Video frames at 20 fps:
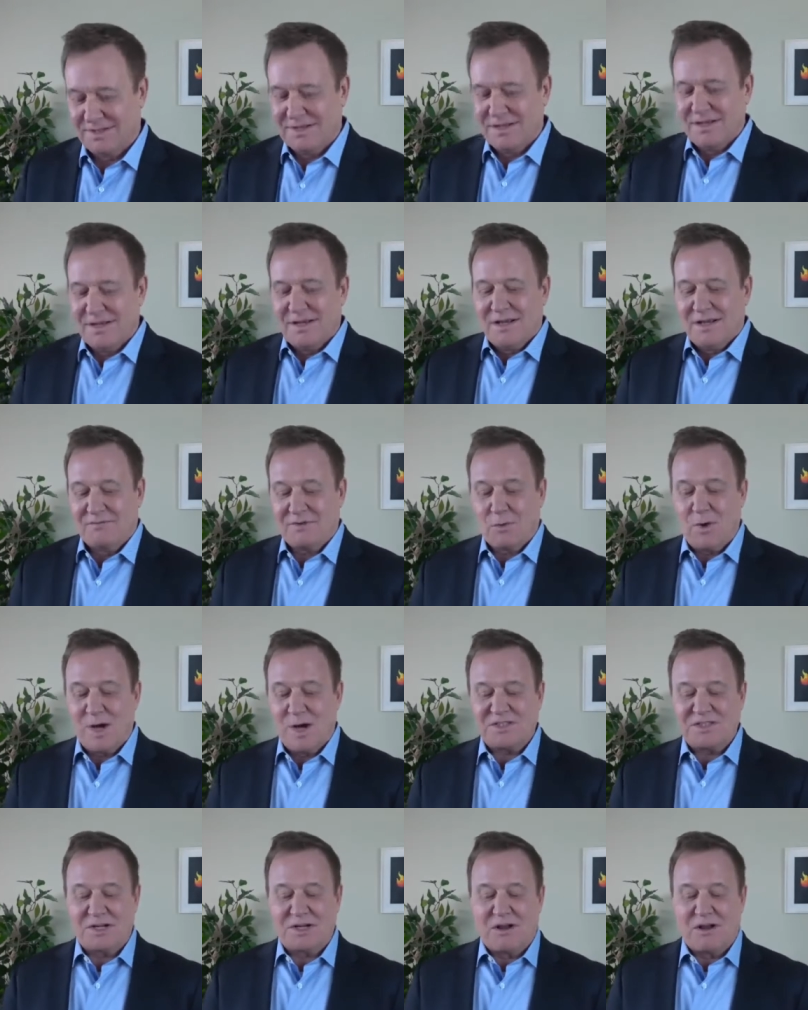If you're
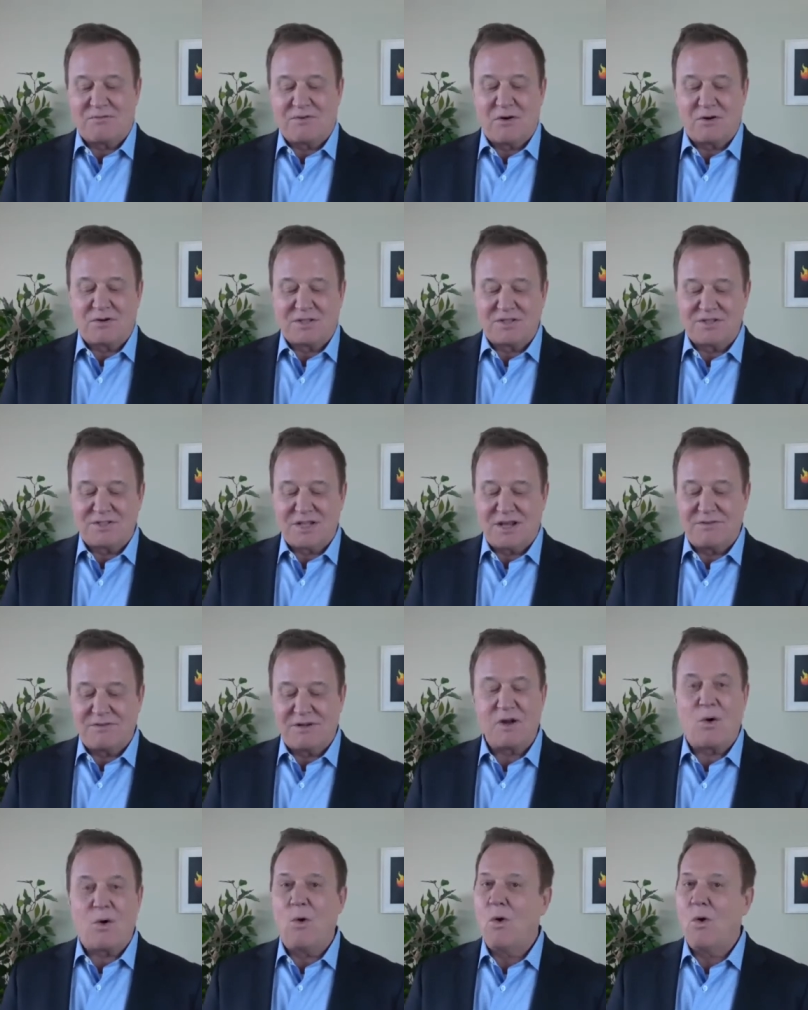watching on Vulcan 7